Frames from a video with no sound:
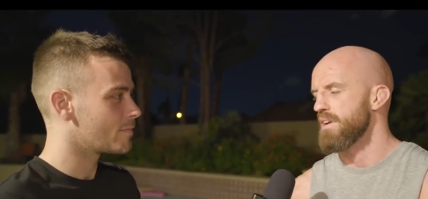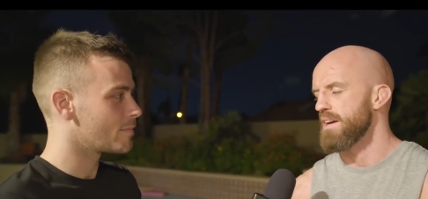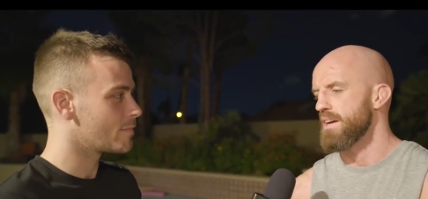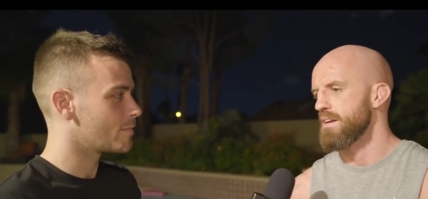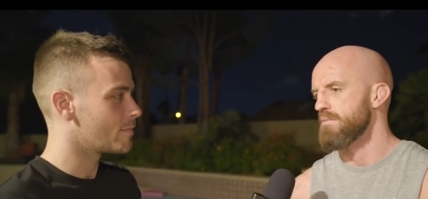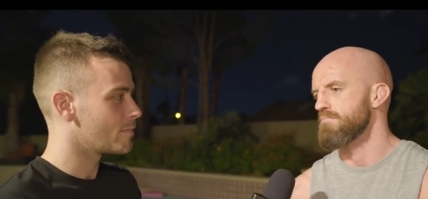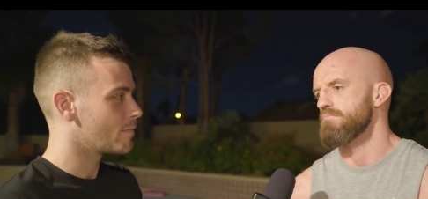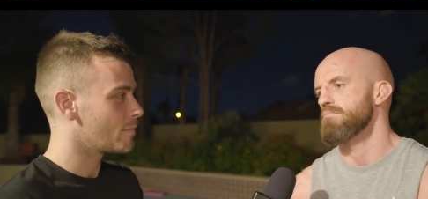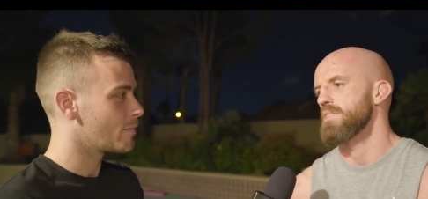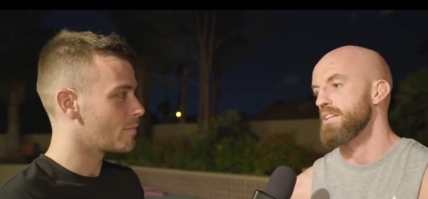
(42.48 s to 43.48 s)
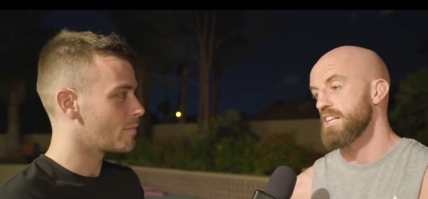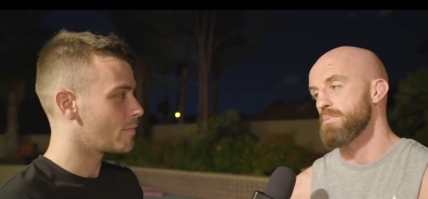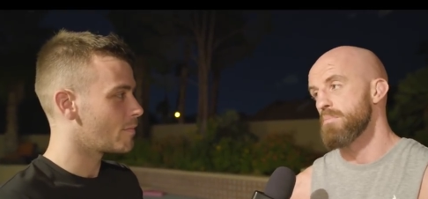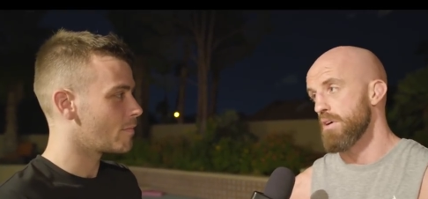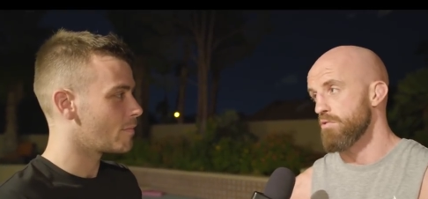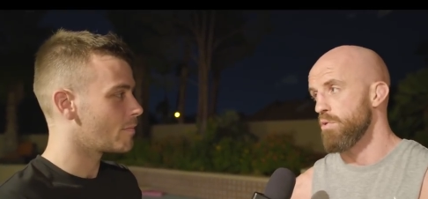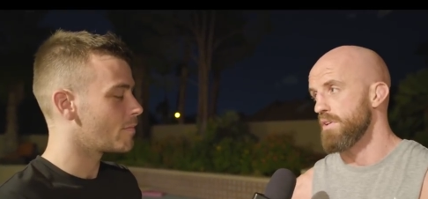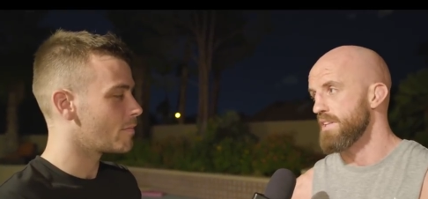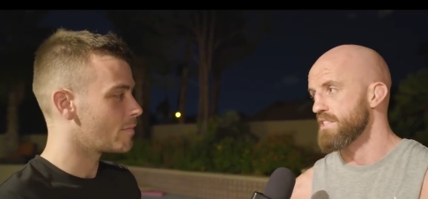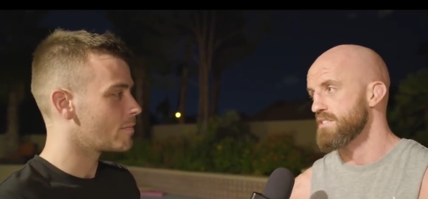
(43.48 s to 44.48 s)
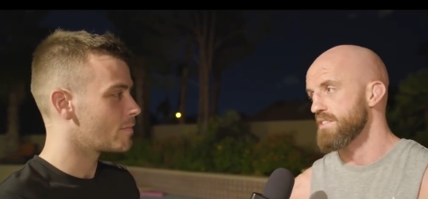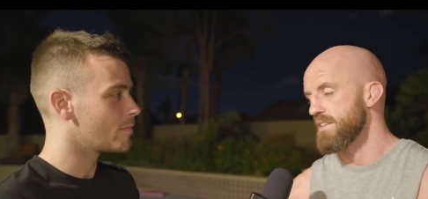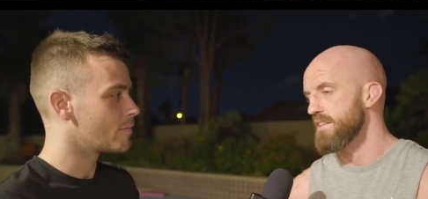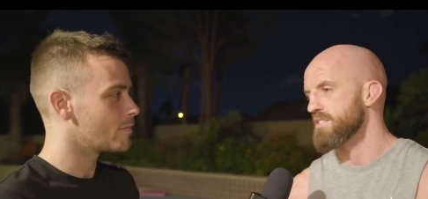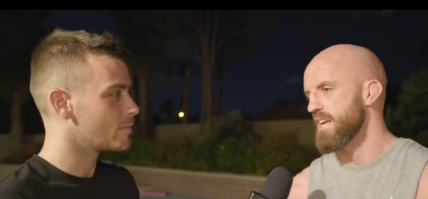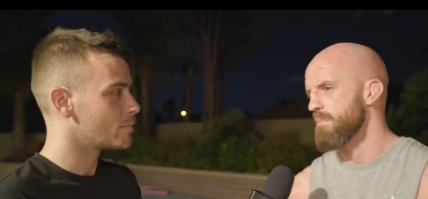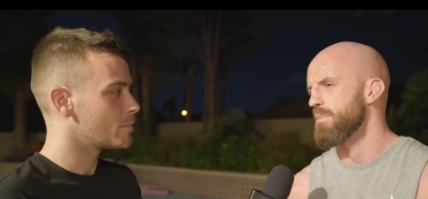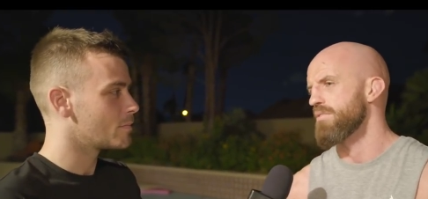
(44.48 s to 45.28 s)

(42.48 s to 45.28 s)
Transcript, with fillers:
Speaker 1: Um, and that's been my role in this in this camp.